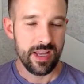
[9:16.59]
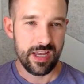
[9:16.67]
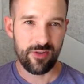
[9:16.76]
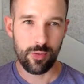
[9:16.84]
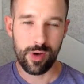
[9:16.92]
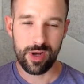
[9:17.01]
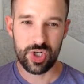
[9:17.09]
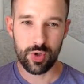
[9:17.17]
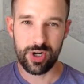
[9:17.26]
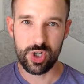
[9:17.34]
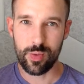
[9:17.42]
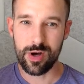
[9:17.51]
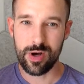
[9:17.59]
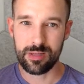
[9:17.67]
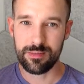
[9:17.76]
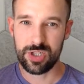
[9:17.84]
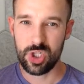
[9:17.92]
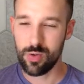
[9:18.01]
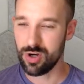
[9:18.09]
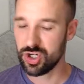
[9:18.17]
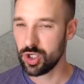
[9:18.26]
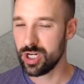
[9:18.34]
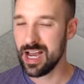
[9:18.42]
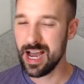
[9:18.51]
If you want to join, you're welcome to. I'll
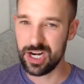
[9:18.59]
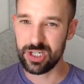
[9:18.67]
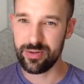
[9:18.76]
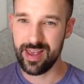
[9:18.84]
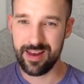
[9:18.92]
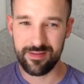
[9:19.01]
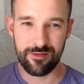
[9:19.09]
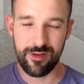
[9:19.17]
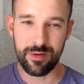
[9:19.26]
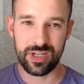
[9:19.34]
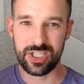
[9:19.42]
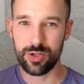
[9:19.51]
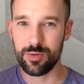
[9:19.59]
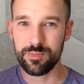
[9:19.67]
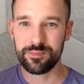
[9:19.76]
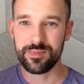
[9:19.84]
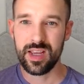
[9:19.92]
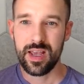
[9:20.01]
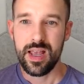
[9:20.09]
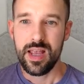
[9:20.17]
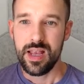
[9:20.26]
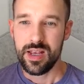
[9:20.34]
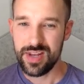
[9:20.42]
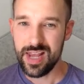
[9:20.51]
show you how to do that very soon.
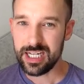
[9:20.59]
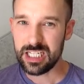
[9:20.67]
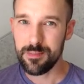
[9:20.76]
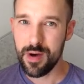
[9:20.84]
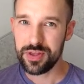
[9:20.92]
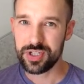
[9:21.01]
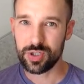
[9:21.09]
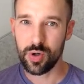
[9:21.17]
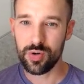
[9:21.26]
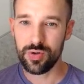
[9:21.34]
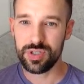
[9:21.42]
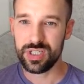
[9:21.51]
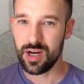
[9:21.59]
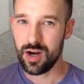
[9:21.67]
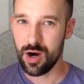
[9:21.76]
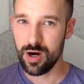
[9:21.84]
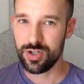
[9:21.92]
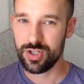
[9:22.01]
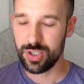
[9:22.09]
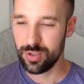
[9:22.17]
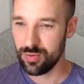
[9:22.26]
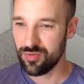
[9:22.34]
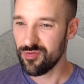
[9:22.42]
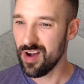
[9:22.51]
Next month's goals are
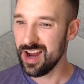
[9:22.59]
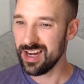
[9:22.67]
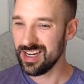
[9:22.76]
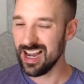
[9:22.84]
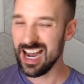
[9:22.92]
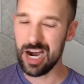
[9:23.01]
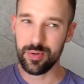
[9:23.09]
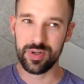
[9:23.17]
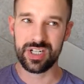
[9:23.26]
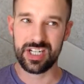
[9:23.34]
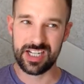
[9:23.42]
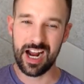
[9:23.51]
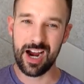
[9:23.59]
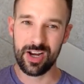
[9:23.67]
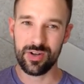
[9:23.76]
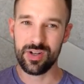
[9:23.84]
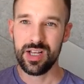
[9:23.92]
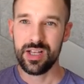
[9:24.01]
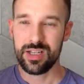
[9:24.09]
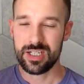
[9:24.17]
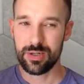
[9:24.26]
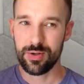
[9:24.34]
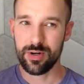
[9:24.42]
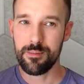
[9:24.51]
to find our style.
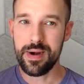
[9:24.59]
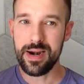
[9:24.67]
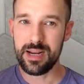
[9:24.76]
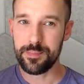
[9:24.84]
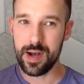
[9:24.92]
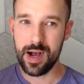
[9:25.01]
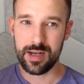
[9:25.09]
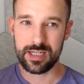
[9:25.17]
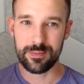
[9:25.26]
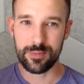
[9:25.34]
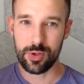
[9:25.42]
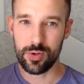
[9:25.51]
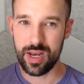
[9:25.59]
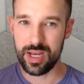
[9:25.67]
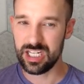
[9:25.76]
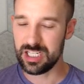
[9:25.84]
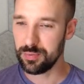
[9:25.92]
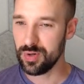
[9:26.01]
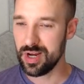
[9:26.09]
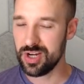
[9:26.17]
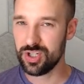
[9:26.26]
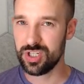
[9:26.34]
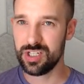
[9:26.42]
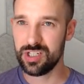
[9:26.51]
So there are many possible
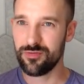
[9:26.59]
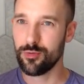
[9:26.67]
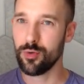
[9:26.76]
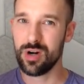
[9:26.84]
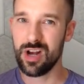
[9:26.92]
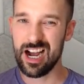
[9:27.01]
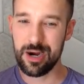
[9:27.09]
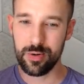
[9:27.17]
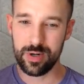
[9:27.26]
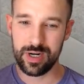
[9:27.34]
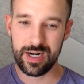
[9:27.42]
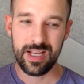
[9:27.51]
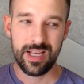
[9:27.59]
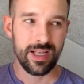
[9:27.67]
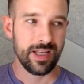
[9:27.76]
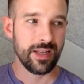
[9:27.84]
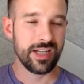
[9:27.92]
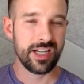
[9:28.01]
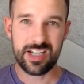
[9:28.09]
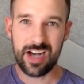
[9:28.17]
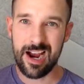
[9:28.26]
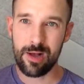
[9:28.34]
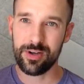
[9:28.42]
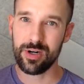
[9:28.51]
inspirations for our
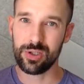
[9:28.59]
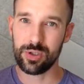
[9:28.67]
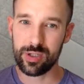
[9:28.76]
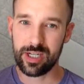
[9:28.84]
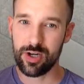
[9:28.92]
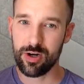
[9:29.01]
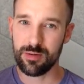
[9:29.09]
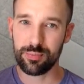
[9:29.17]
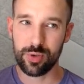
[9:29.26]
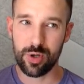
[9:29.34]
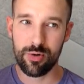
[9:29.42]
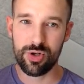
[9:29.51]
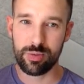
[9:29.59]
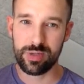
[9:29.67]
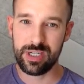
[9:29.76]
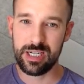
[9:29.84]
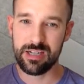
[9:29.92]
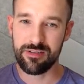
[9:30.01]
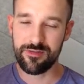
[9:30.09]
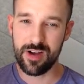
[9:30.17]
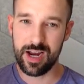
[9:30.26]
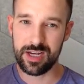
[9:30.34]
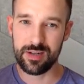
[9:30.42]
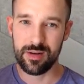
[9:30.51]
style and look and our approach. We need to
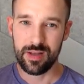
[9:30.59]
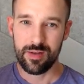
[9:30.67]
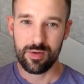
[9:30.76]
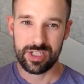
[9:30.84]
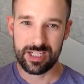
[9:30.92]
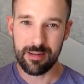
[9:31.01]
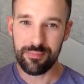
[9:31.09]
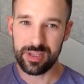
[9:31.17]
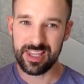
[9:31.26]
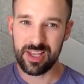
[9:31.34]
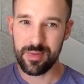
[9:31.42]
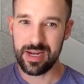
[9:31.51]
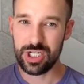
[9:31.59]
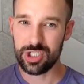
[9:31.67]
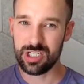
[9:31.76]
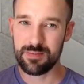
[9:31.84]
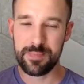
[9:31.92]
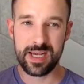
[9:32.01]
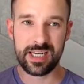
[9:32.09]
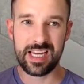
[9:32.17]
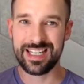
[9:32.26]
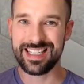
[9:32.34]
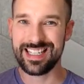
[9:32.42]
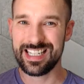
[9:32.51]
find something that we can just pick
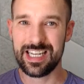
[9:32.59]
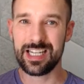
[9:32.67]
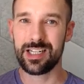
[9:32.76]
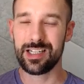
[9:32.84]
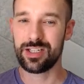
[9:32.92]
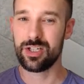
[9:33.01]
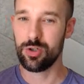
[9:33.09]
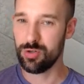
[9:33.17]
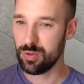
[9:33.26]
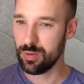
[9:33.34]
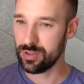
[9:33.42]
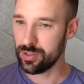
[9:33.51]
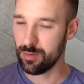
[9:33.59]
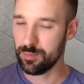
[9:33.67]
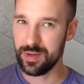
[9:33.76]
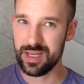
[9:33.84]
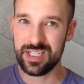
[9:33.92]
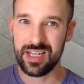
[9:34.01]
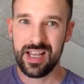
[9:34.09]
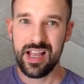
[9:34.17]
and stick to a little bit.